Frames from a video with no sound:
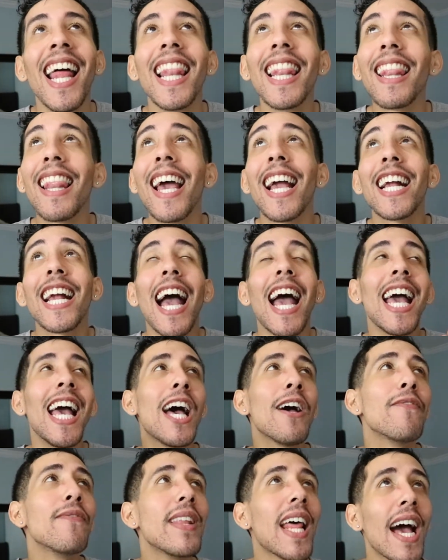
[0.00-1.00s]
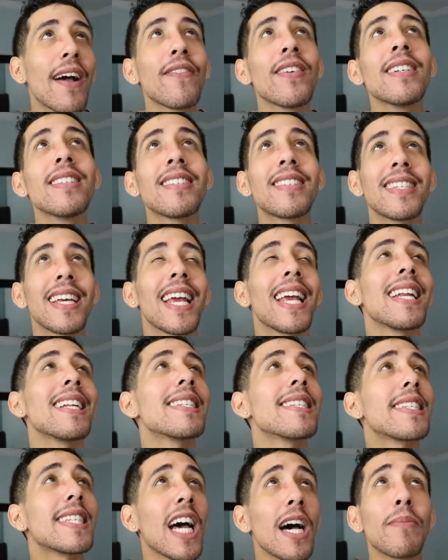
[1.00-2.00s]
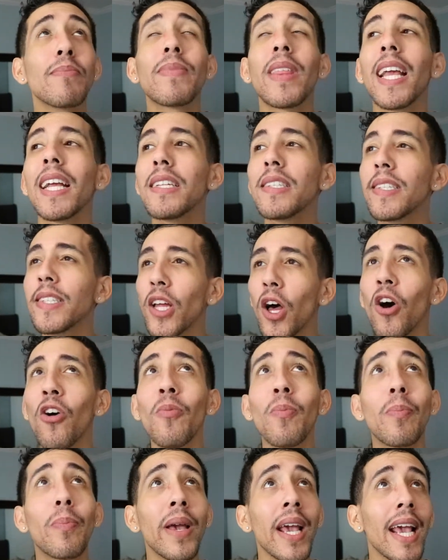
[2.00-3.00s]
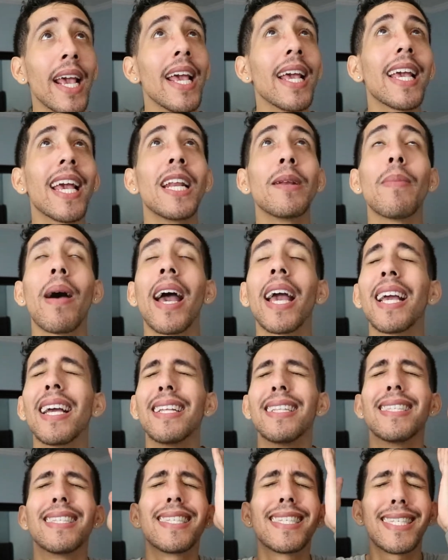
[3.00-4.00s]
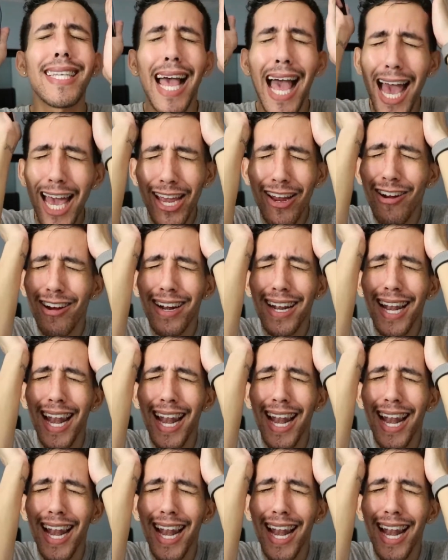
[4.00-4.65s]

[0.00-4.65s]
Like, I have never seen something so big in my entire